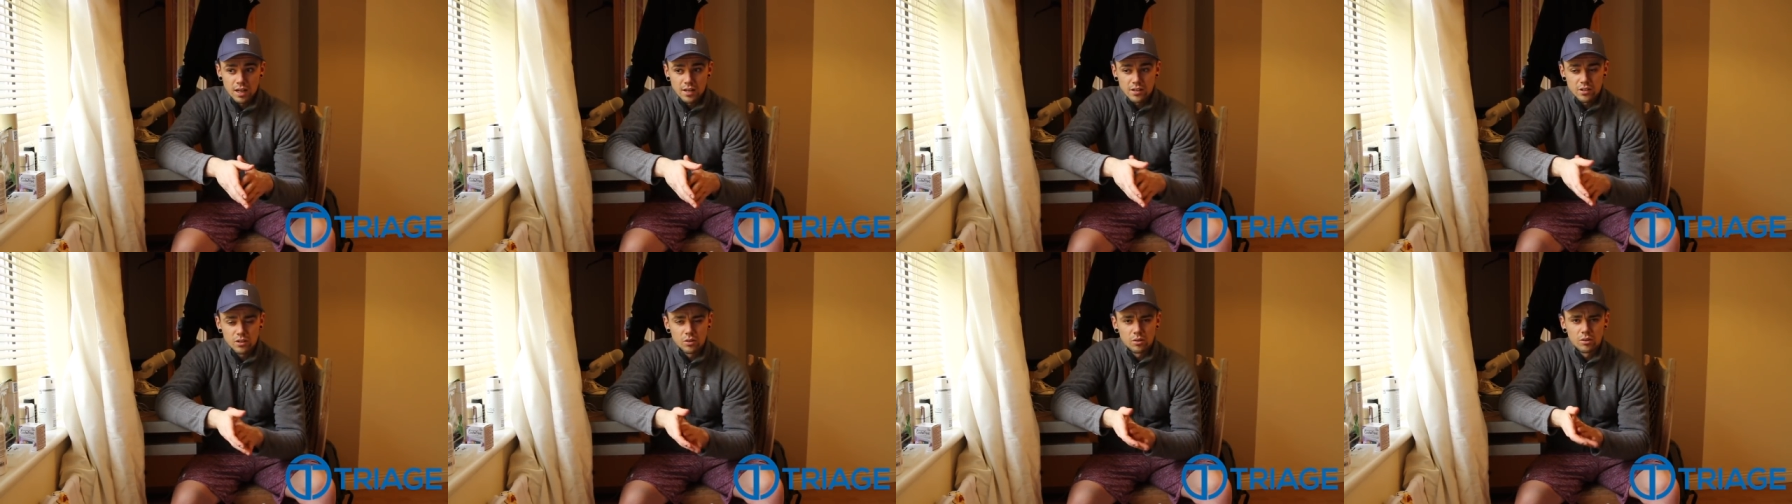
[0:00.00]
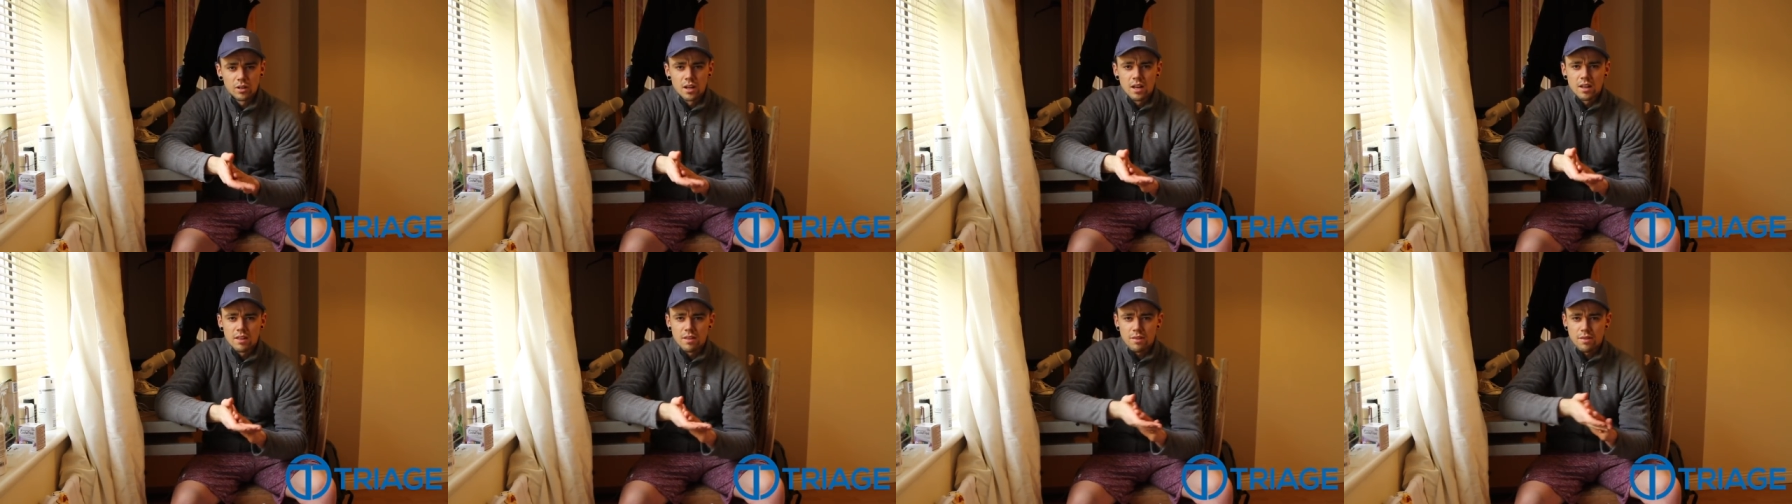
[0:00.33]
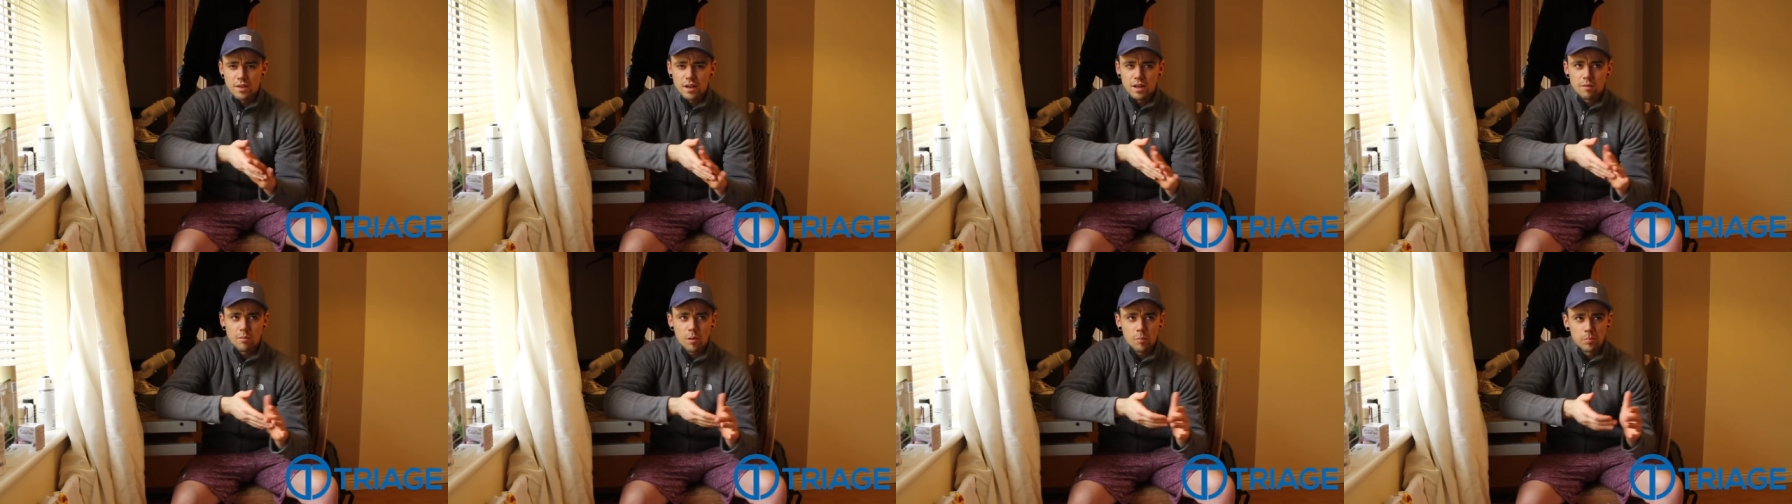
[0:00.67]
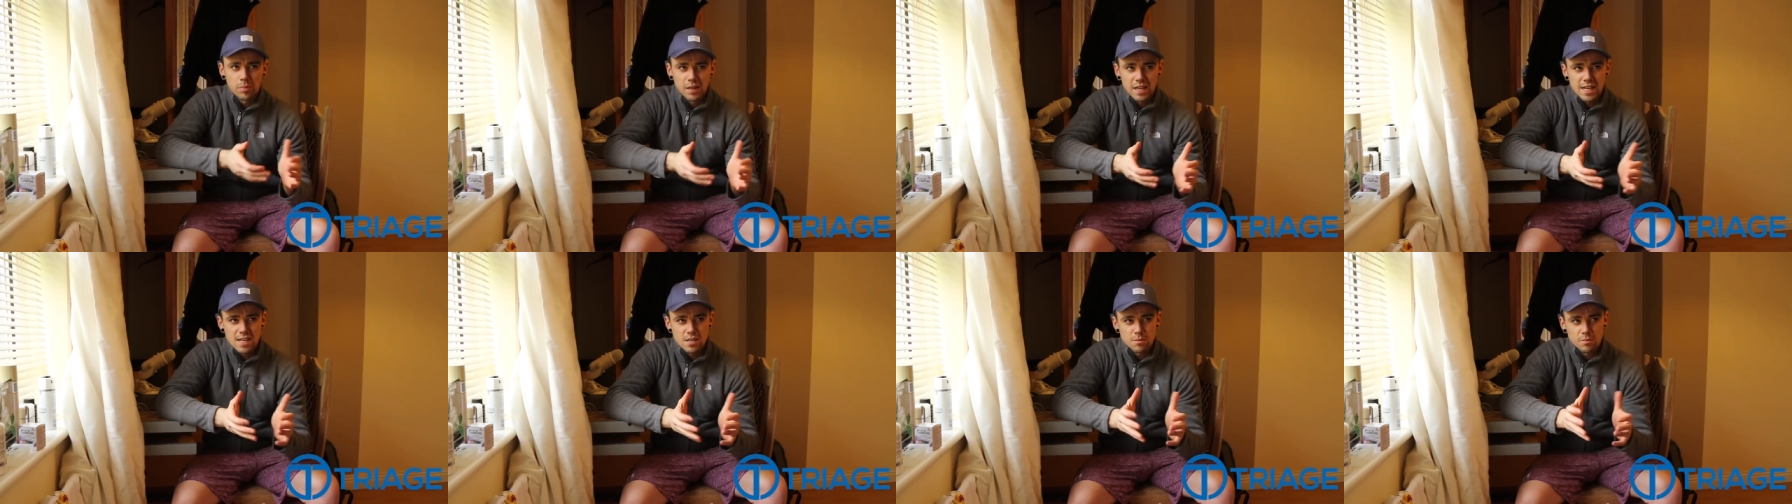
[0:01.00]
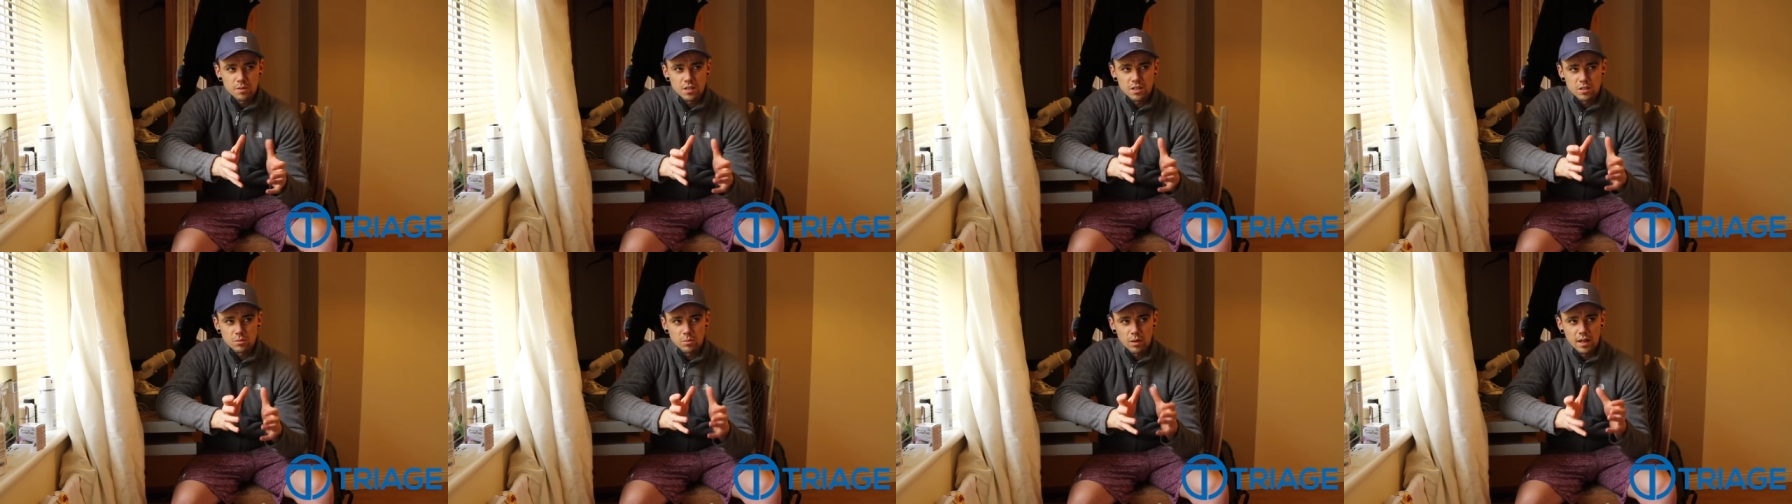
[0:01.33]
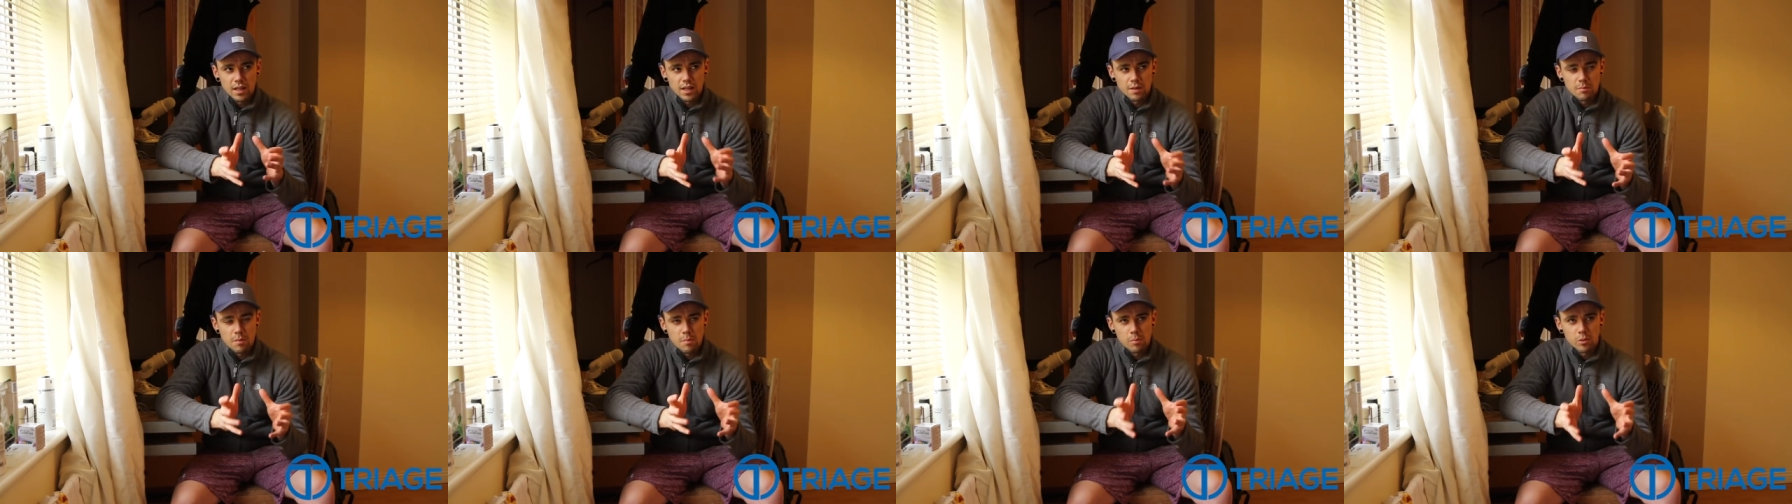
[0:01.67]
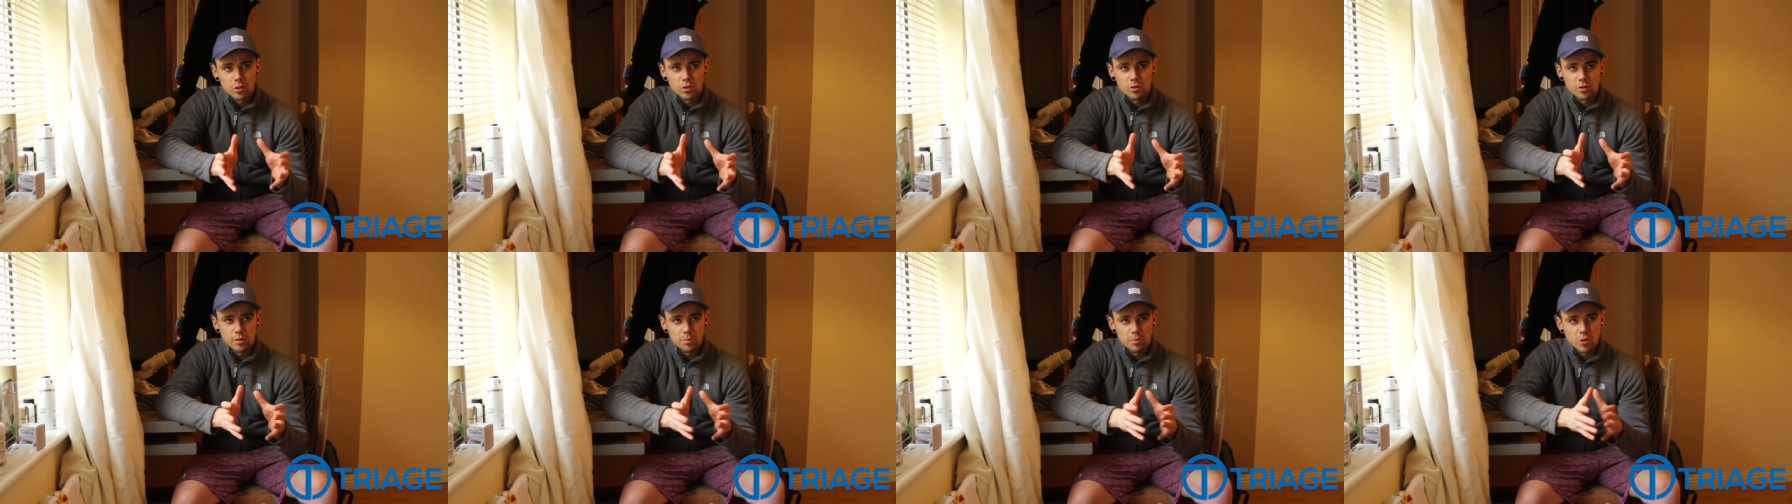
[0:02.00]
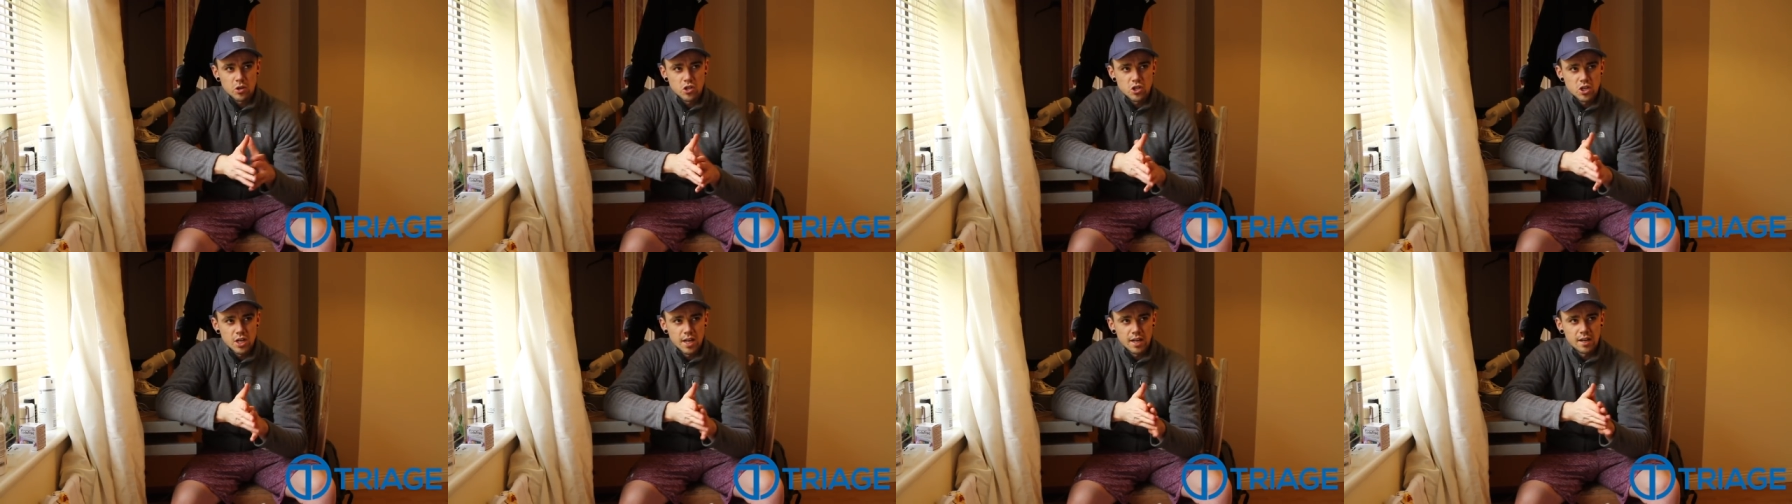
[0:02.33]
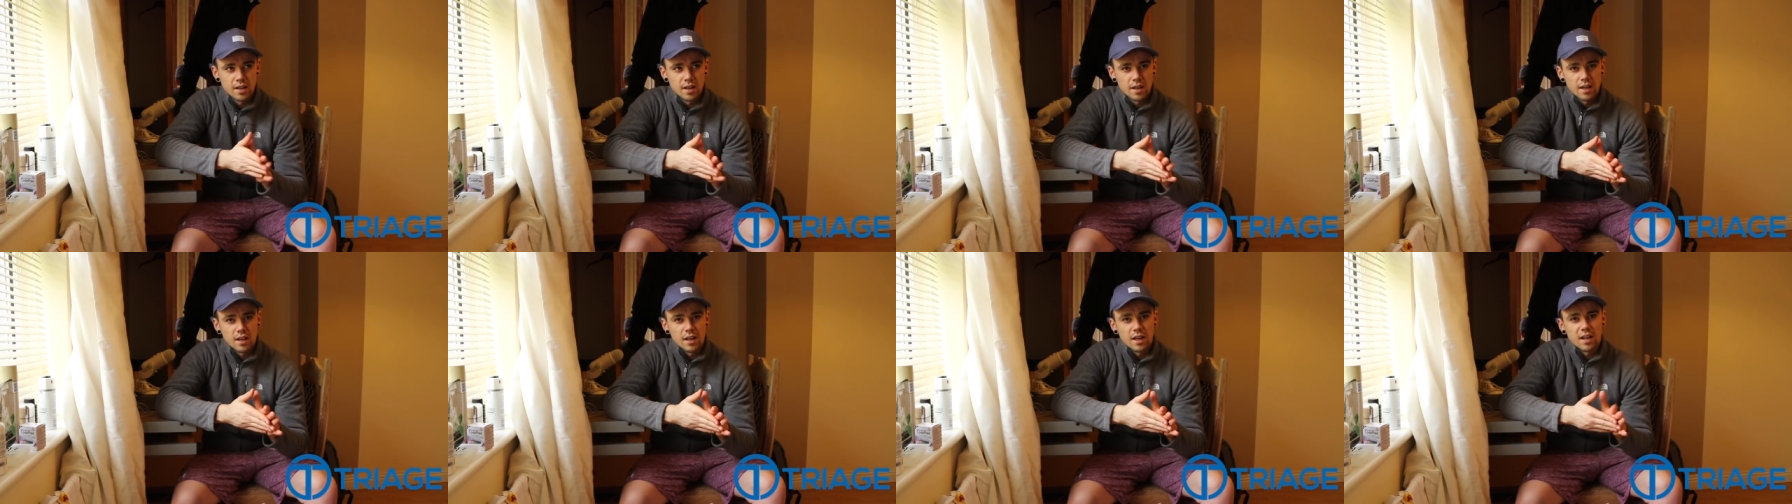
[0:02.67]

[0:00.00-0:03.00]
And, you know, the thing about placement as well that people don't appreciate,